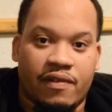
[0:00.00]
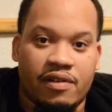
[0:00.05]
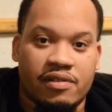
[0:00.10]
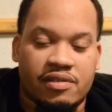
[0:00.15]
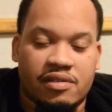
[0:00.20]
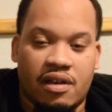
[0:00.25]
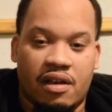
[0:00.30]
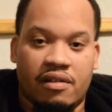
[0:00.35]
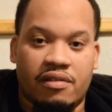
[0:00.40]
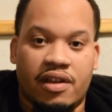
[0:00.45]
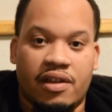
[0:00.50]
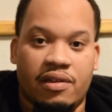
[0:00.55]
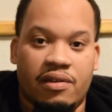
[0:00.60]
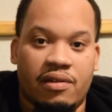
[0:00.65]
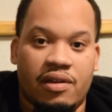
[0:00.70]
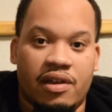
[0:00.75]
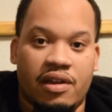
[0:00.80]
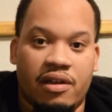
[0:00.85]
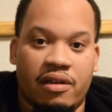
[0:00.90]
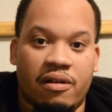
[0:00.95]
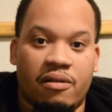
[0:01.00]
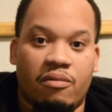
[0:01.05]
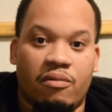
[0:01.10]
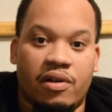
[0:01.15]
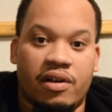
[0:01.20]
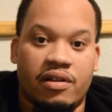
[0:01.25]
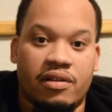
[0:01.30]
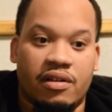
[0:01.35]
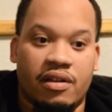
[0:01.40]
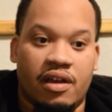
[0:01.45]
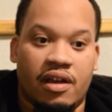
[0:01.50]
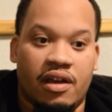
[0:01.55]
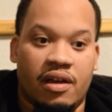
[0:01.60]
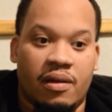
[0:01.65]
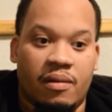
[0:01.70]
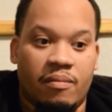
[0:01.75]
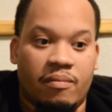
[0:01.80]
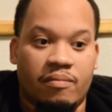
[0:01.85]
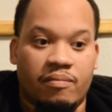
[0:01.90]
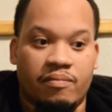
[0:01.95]
first song that you hear when
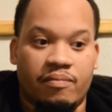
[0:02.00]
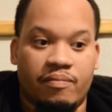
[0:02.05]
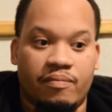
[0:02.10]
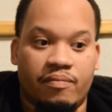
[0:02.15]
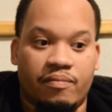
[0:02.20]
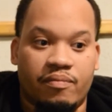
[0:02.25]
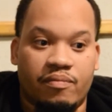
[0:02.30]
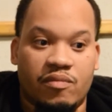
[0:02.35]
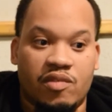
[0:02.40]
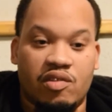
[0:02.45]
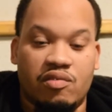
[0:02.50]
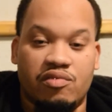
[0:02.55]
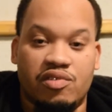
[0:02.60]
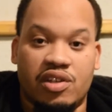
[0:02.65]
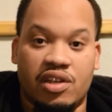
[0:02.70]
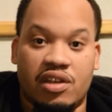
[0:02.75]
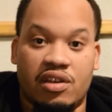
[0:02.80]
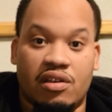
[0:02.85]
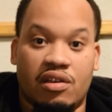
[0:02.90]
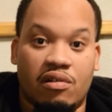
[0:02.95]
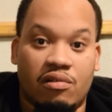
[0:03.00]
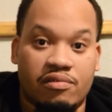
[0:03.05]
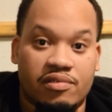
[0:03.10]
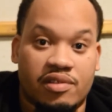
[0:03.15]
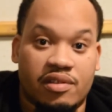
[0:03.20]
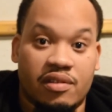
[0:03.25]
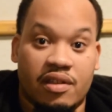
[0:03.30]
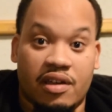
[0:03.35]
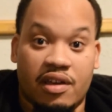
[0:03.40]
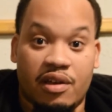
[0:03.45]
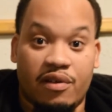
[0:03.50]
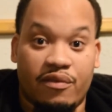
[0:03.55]
Eugene goes to the